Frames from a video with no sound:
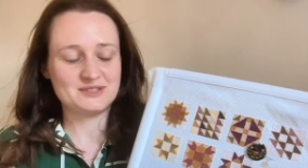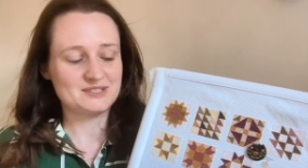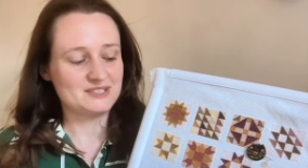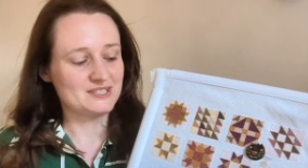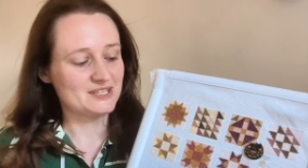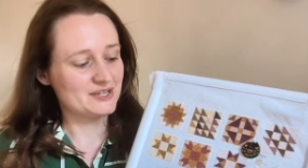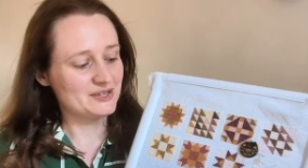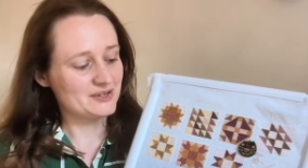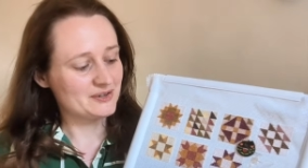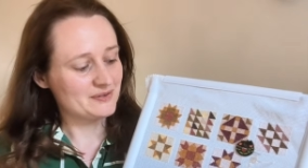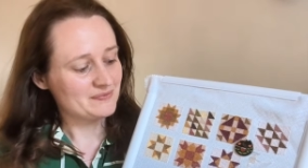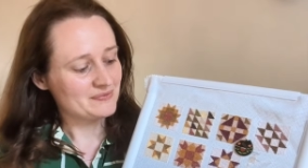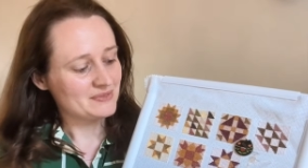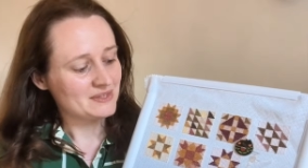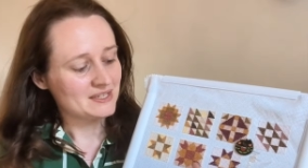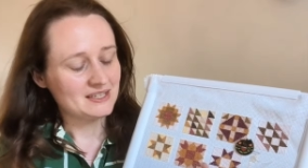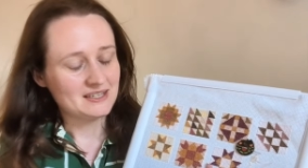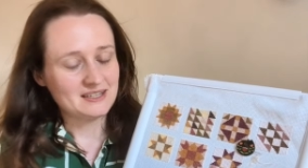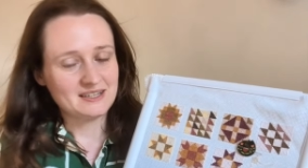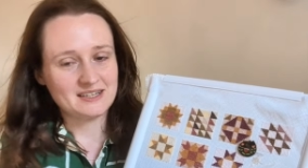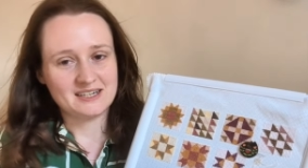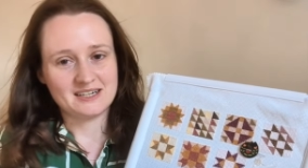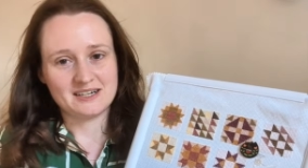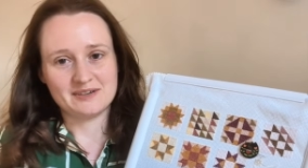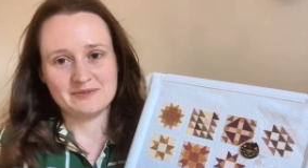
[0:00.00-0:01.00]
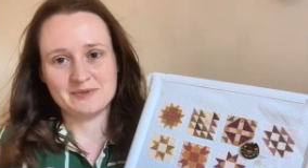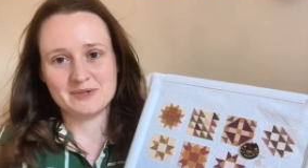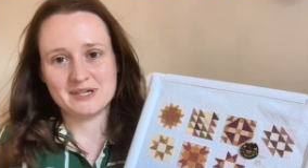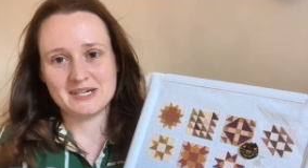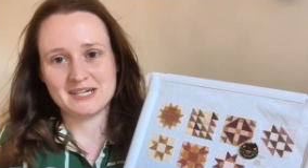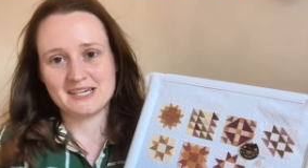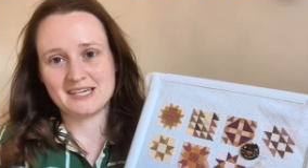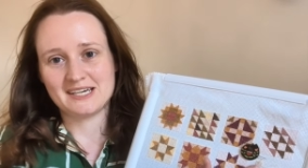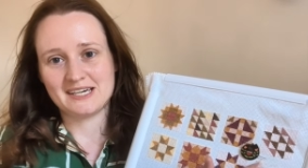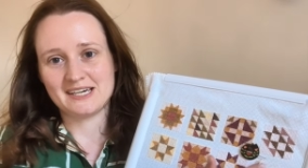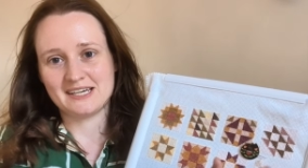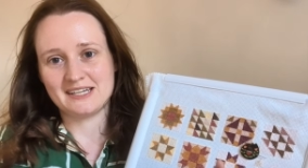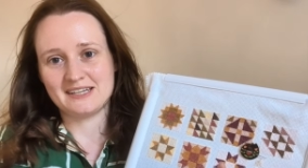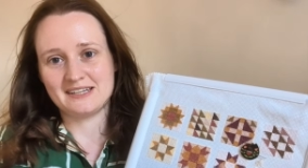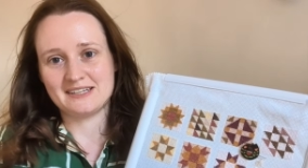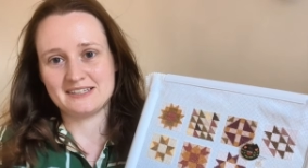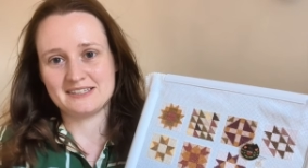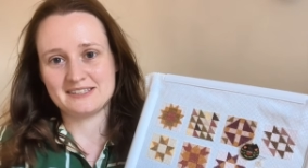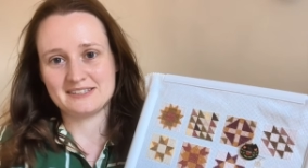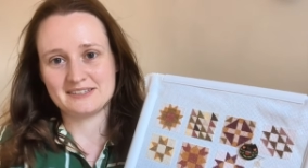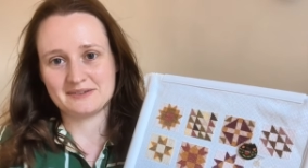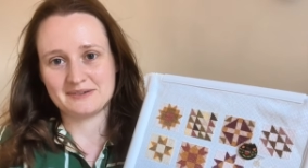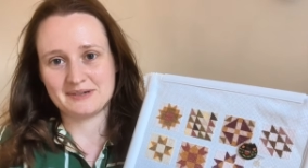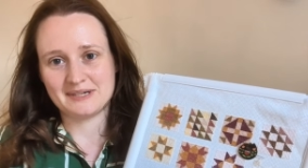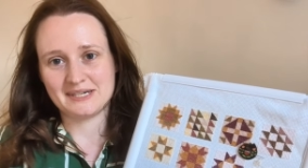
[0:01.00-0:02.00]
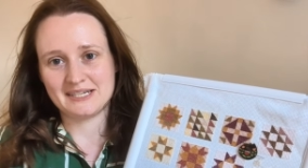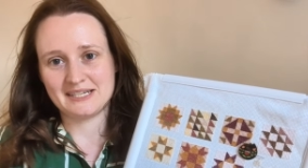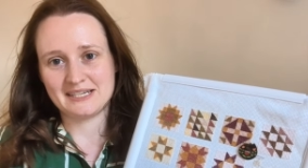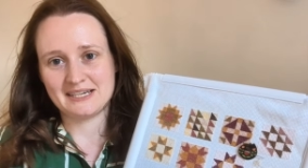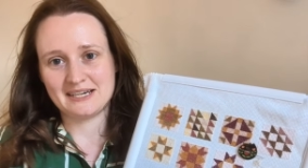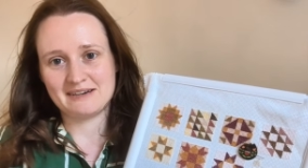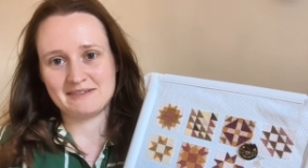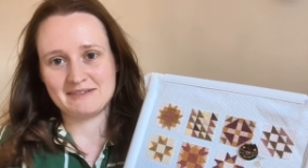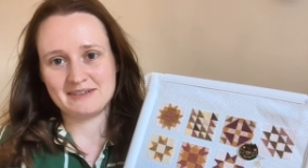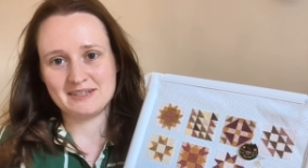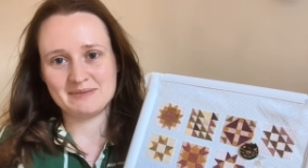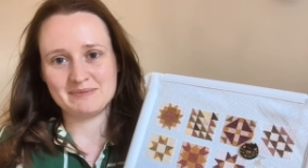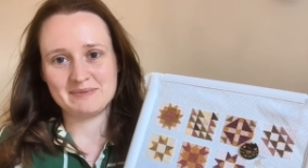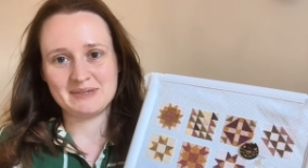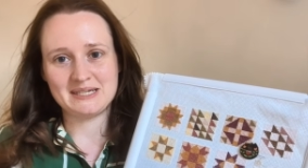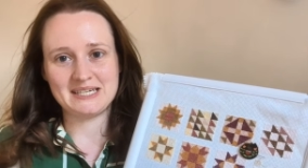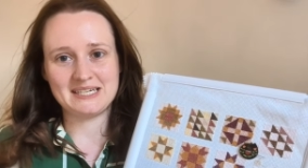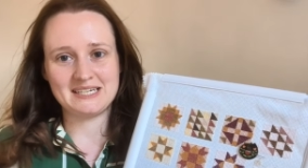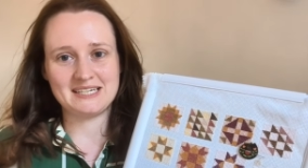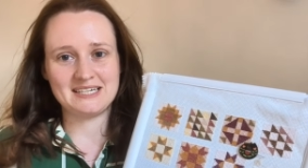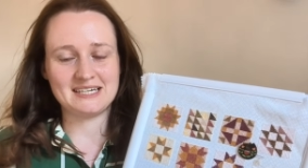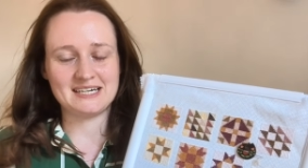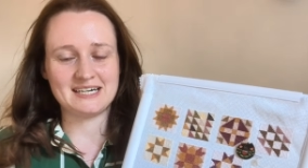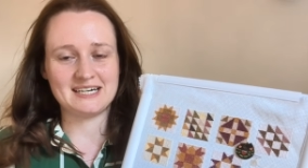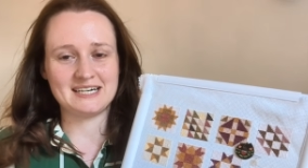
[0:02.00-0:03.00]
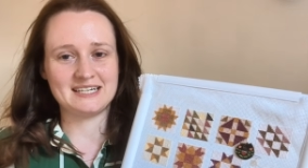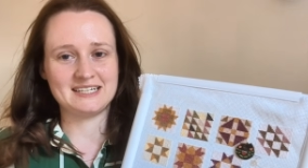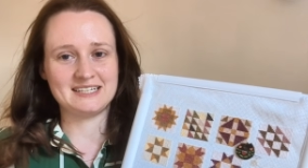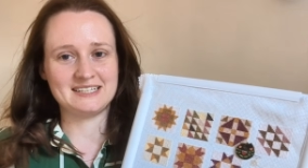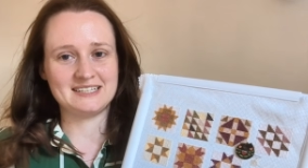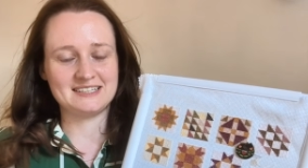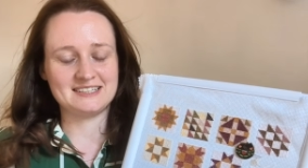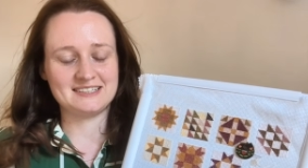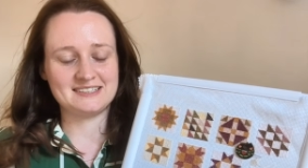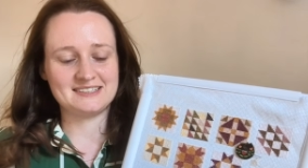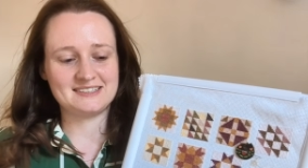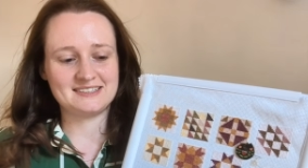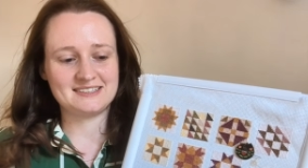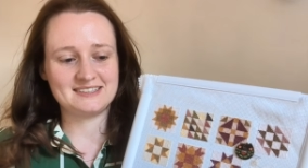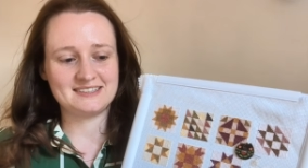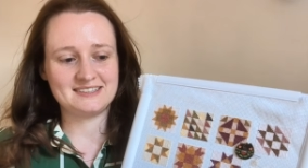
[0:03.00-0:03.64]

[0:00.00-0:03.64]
So I'm working in this square now at the minute, and